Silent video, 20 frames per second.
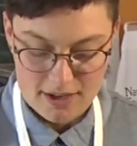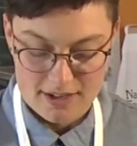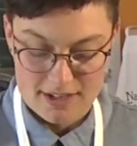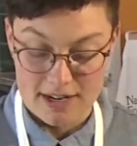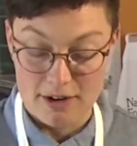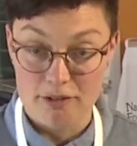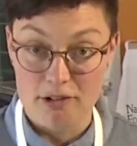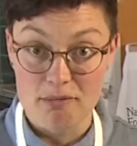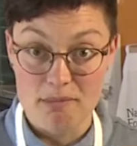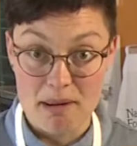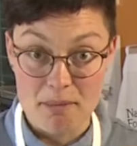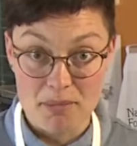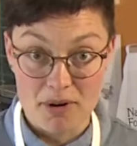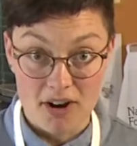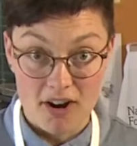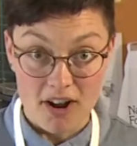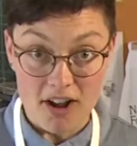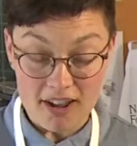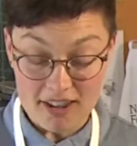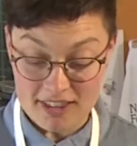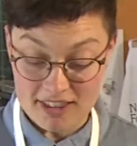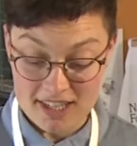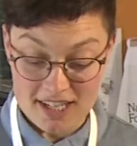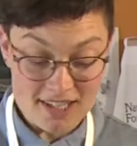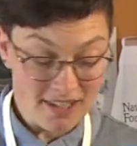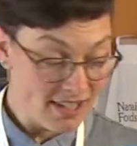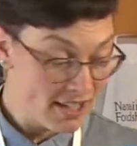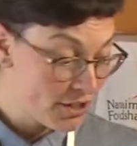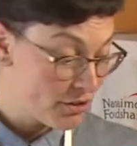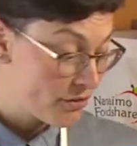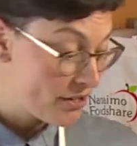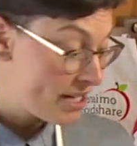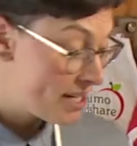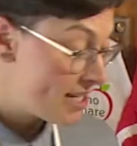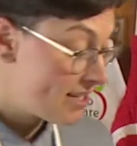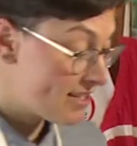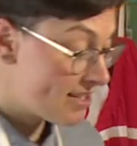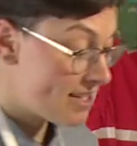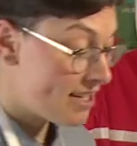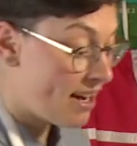Now remember, these
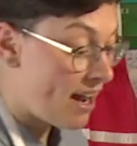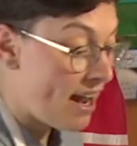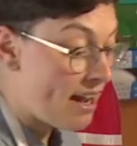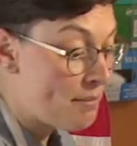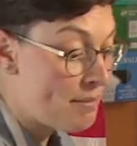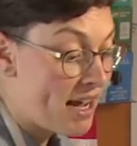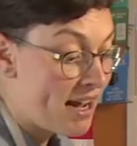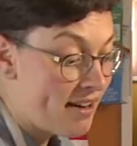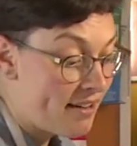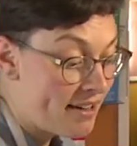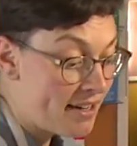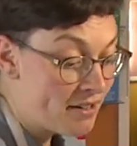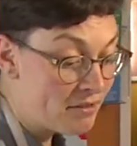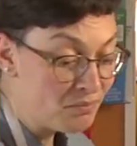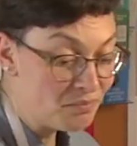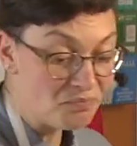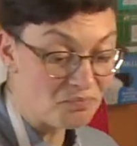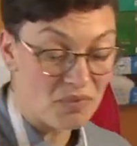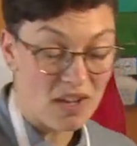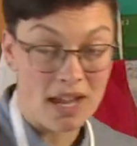ingredients that I'm adding,